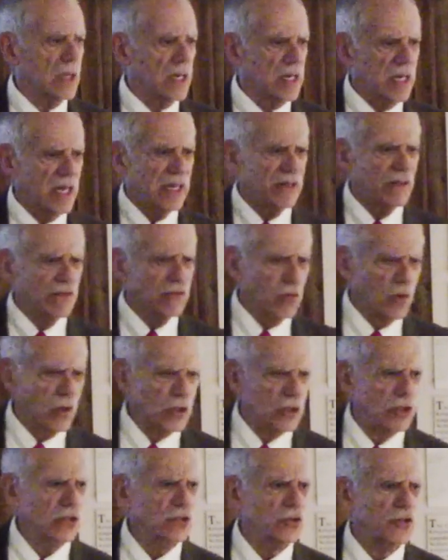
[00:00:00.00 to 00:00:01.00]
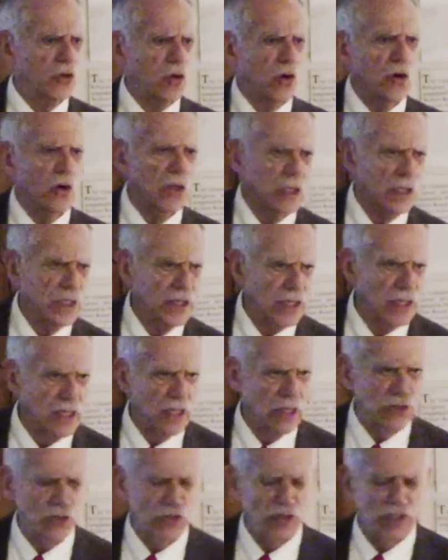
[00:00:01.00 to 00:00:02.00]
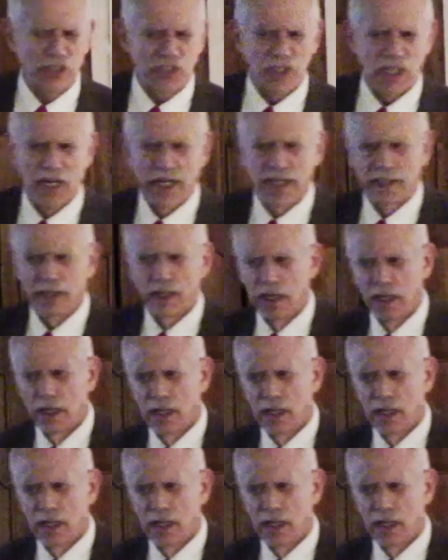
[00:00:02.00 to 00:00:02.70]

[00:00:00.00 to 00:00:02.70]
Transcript: a kind of workers' hall in the countryside,